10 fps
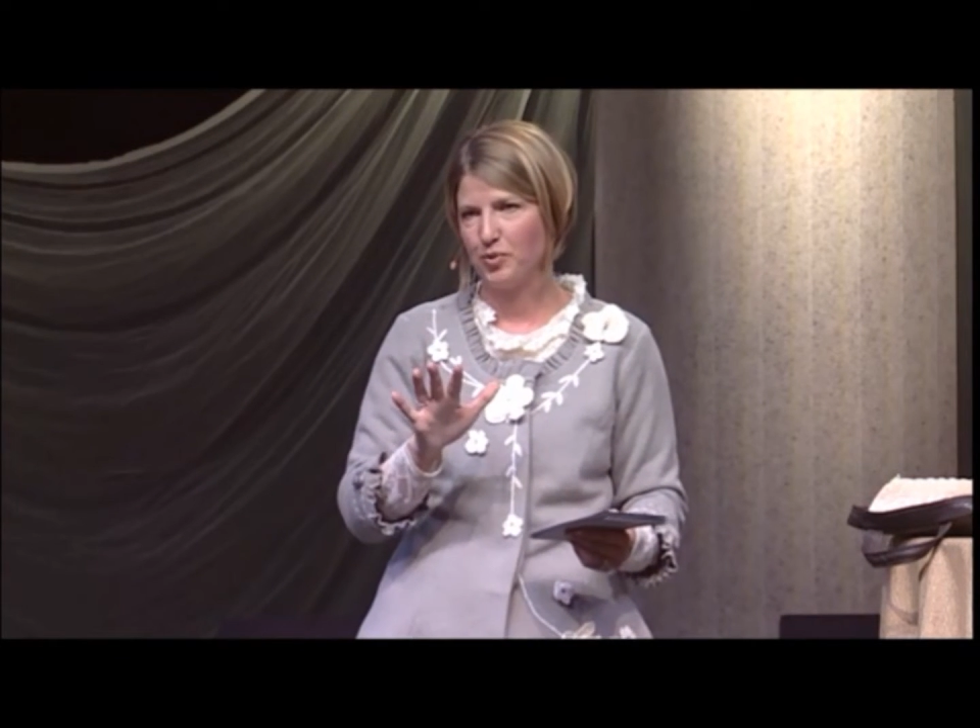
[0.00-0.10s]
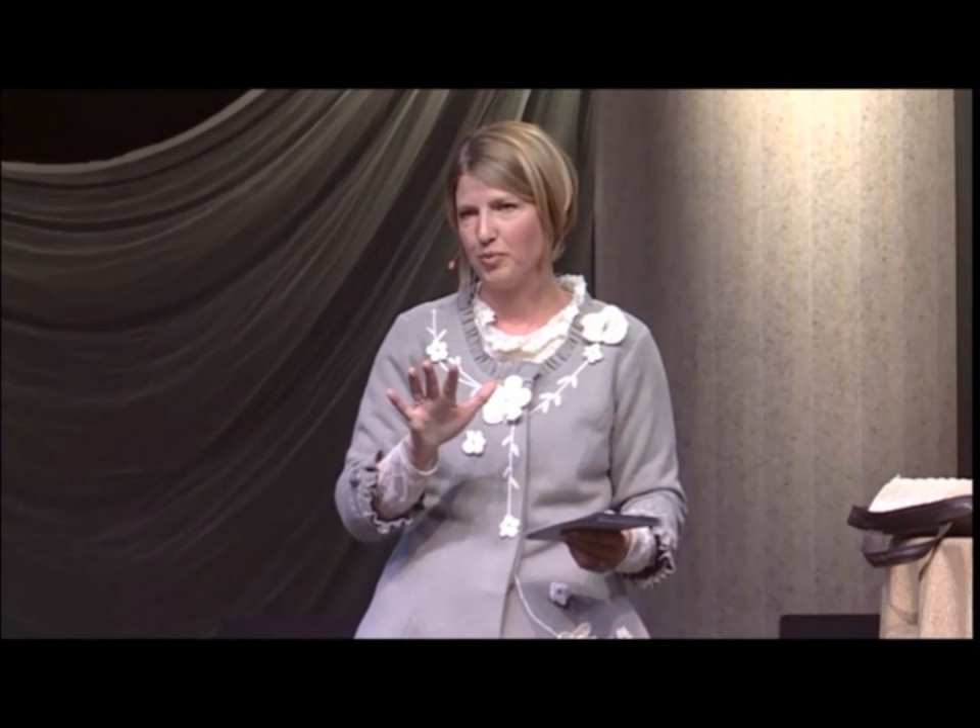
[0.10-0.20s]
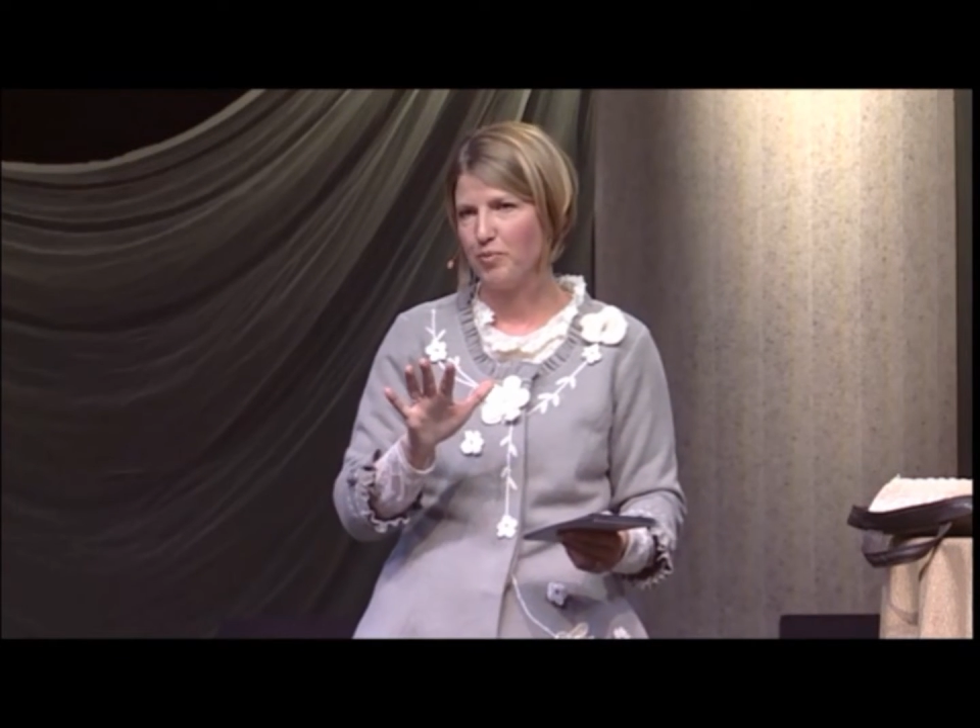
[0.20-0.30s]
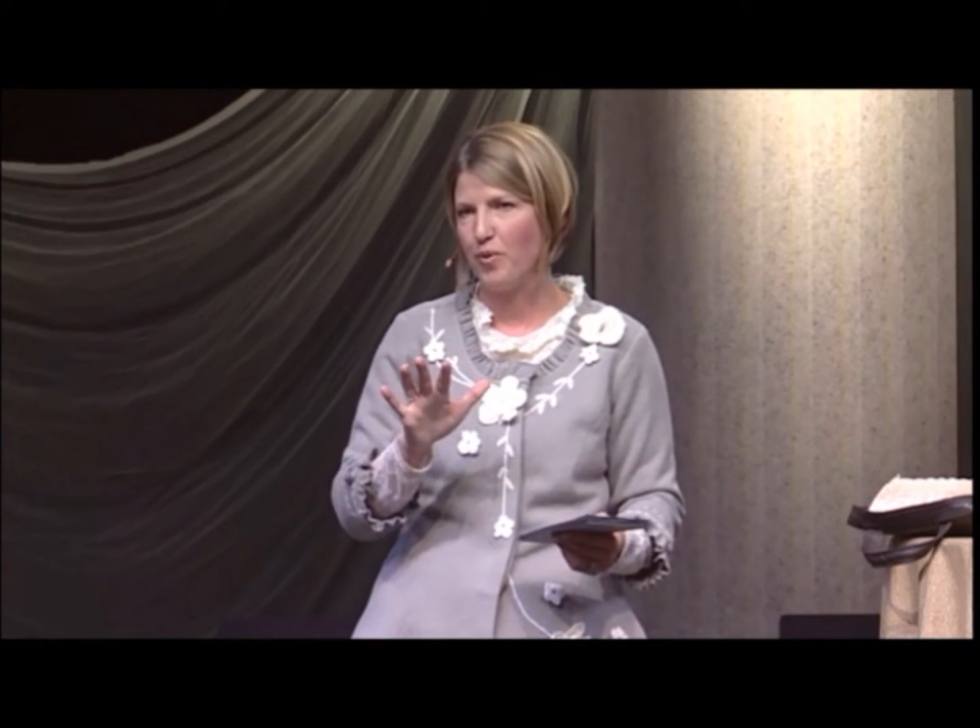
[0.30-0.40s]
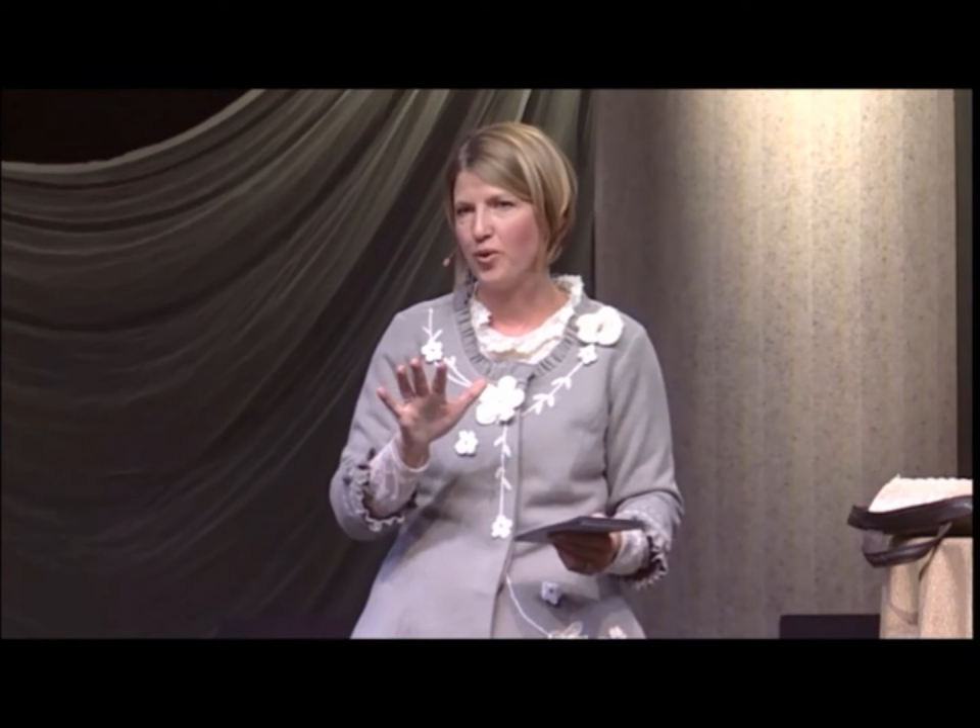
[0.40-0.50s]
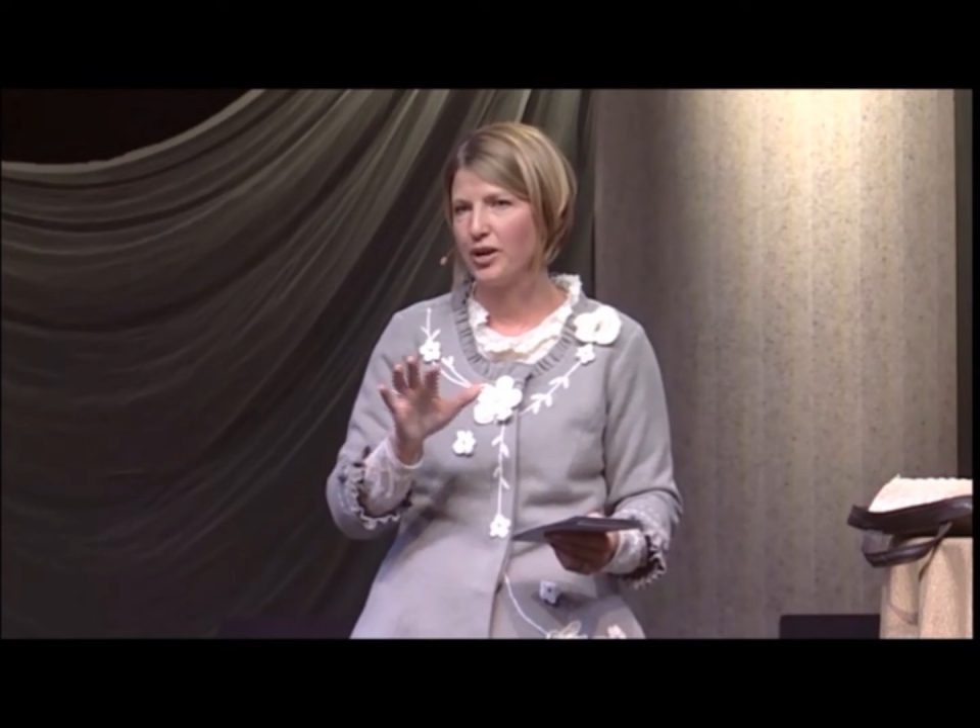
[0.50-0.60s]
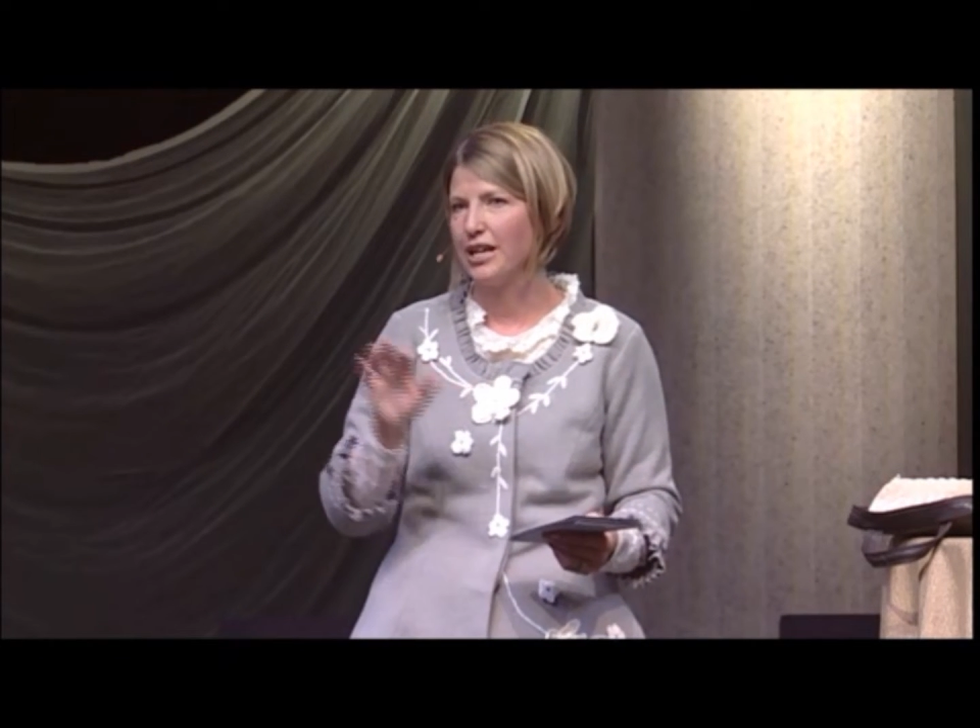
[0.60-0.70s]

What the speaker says: were born